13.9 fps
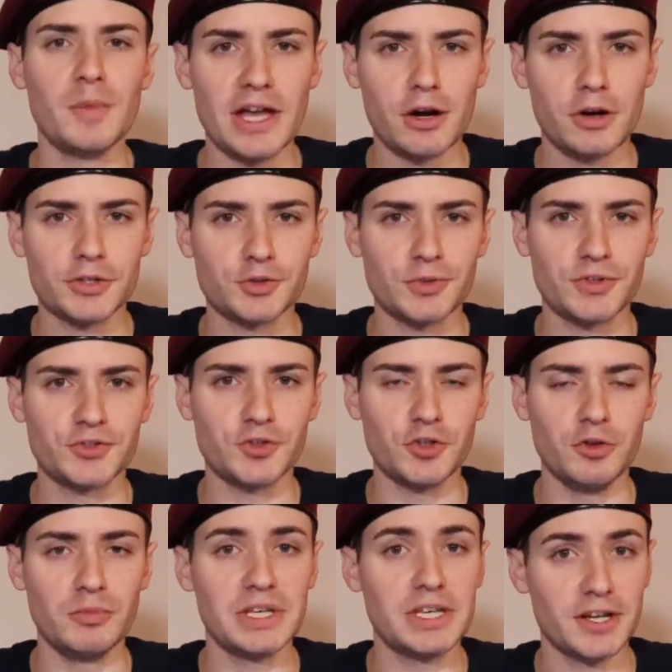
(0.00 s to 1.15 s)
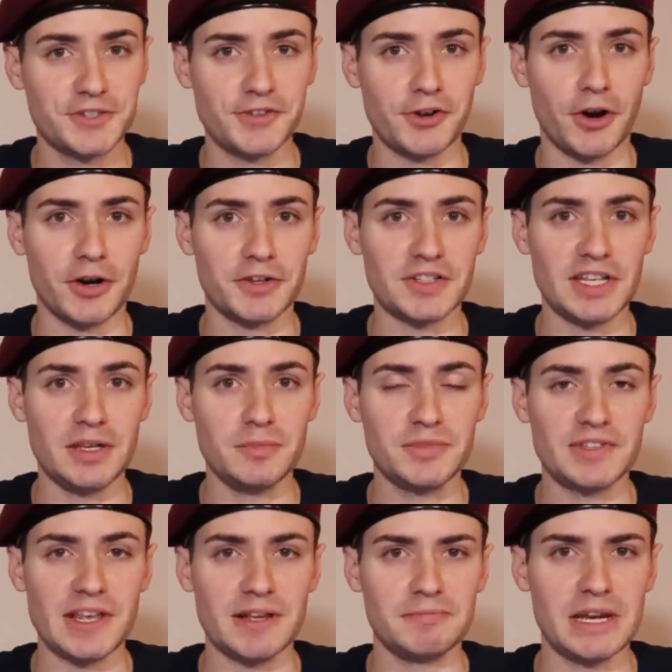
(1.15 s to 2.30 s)
You may also assume because there are
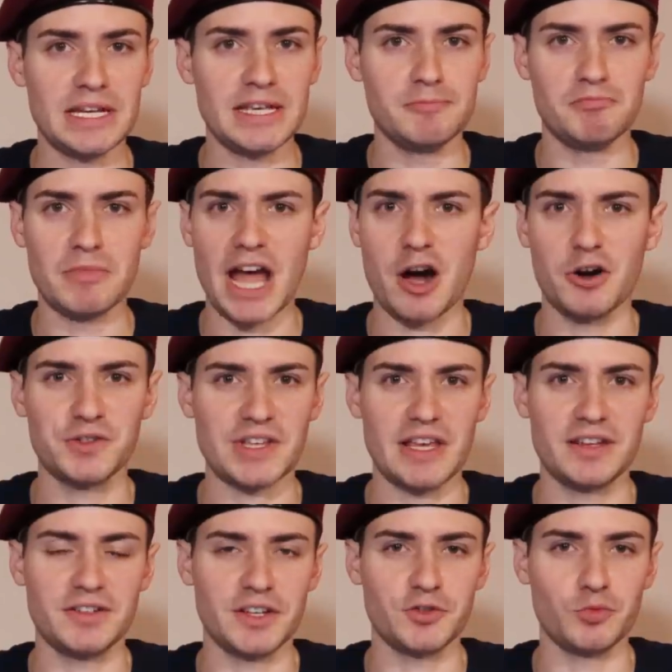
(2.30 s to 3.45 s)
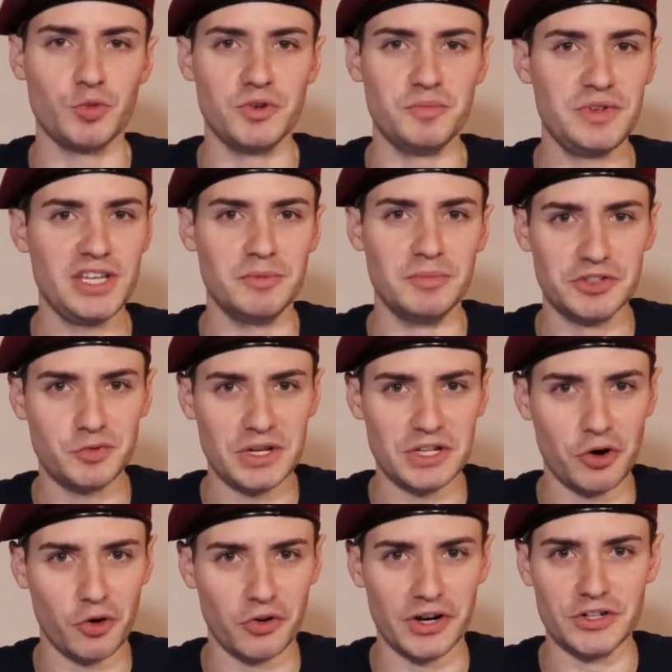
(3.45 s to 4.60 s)
teams that any house antics would be between
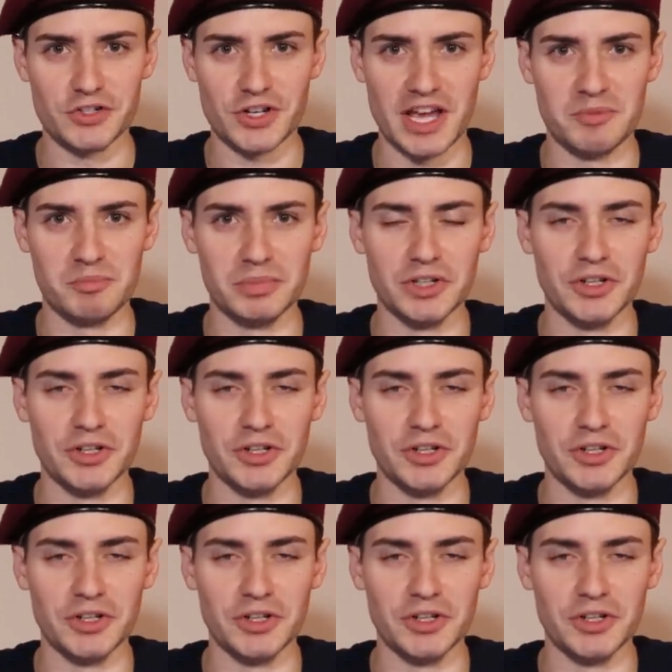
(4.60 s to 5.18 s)
orange and